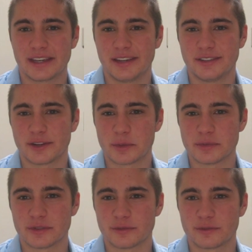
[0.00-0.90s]
in
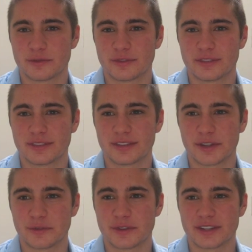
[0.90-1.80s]
terms
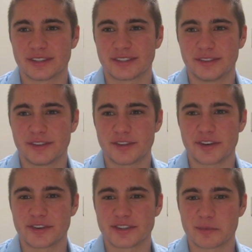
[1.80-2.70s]
of this.
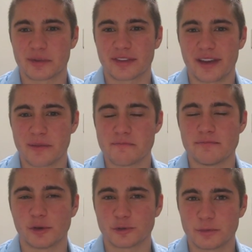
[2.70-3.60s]
Gender is something that
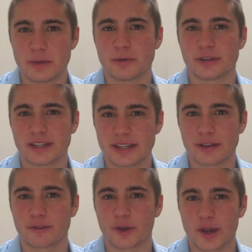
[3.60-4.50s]
most people can take
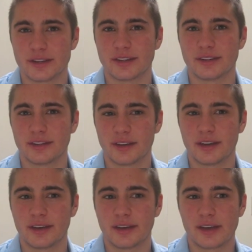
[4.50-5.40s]
for granted.
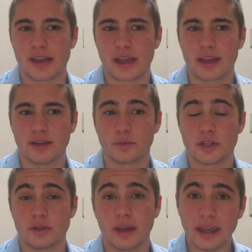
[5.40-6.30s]
And
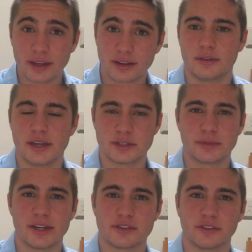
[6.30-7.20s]
when you can't, it has the
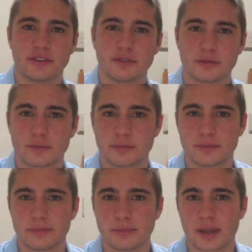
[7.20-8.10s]
potential to
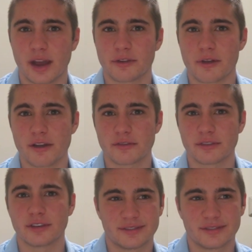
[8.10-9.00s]
be kind of rough.
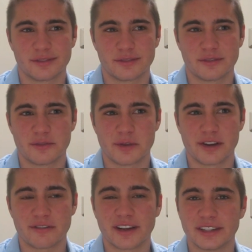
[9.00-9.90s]
When
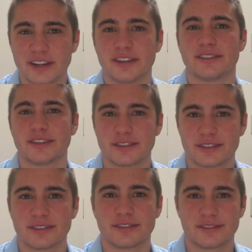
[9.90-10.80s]
it finally does,
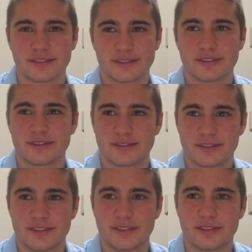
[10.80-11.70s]
it's
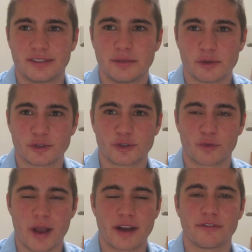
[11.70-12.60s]
the most
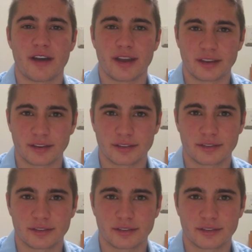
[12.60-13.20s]
gratifying